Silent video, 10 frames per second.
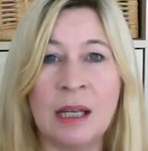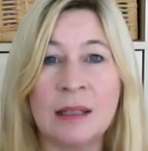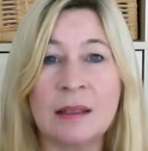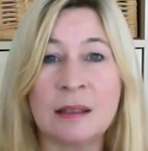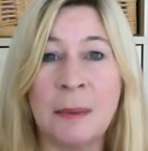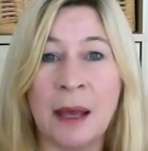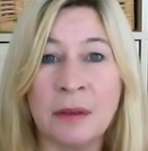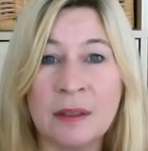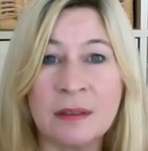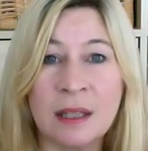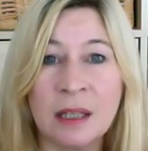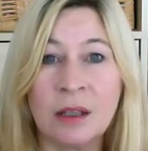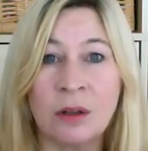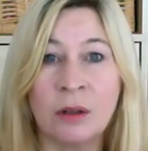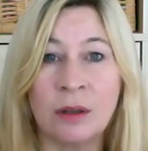smell the sick
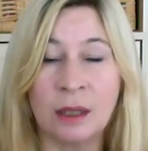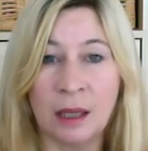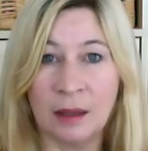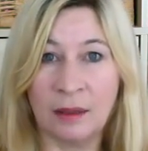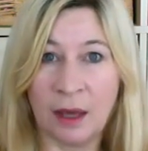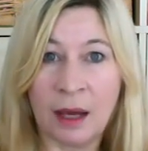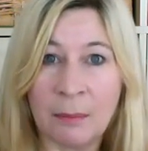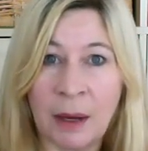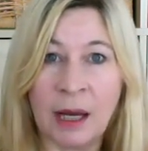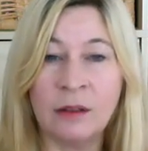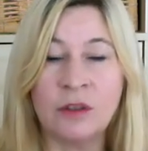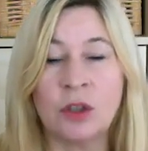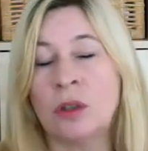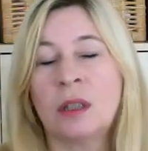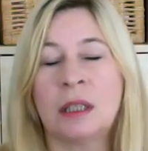on that bar of
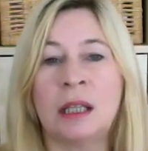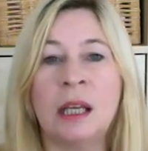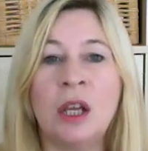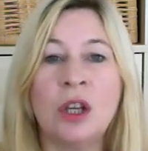chocolate.